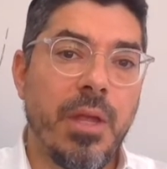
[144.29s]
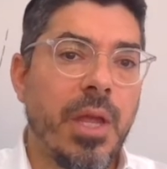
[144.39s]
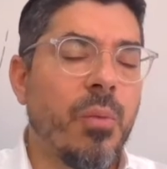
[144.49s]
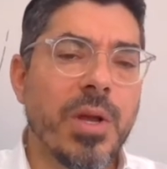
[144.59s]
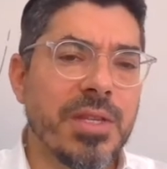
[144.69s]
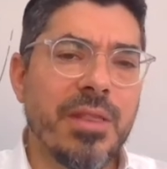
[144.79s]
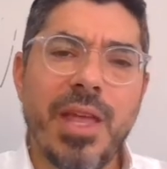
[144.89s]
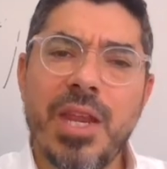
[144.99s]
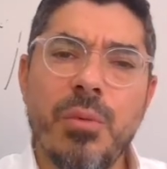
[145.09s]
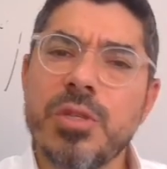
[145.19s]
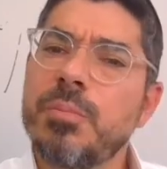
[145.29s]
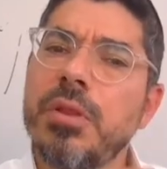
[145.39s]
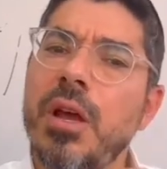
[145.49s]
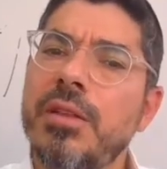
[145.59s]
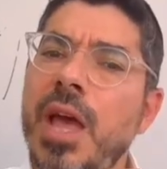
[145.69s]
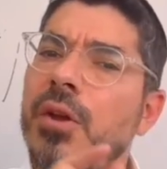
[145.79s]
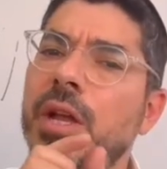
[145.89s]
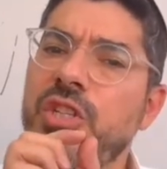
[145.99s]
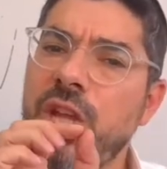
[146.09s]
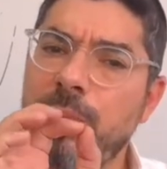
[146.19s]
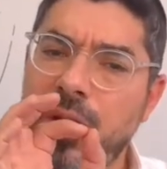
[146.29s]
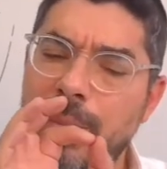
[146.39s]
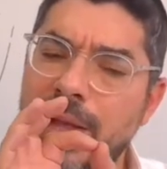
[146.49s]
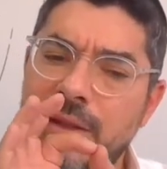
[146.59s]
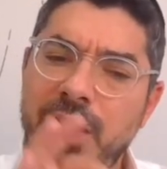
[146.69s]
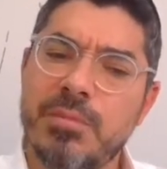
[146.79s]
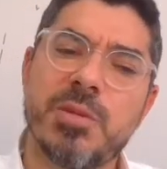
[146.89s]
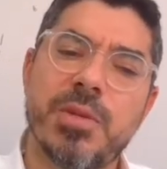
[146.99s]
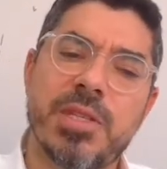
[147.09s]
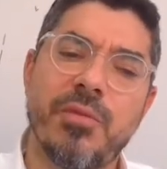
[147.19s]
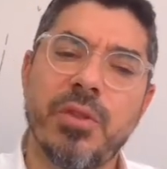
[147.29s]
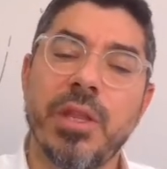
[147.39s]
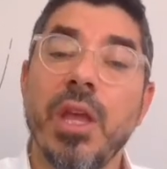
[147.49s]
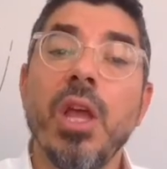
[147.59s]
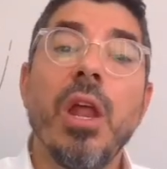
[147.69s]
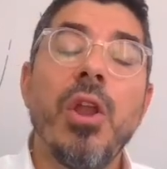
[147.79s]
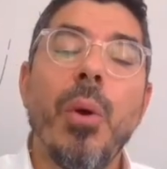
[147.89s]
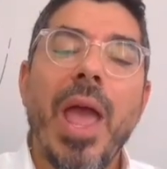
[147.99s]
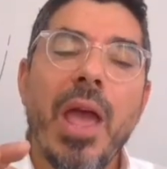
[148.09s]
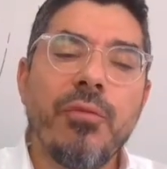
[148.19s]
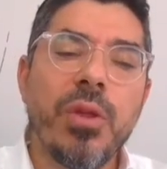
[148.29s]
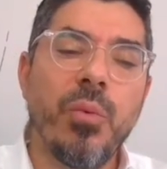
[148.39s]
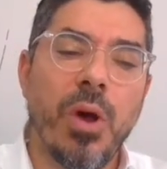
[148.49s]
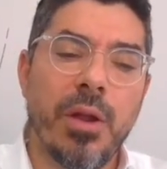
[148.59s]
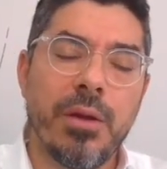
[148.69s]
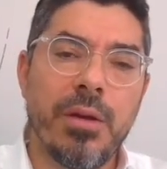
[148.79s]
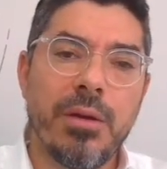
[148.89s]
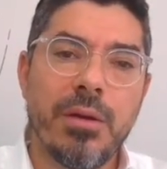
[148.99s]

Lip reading: It wasn't that he was plucked out and Hashem commanded him specifically. No, everyone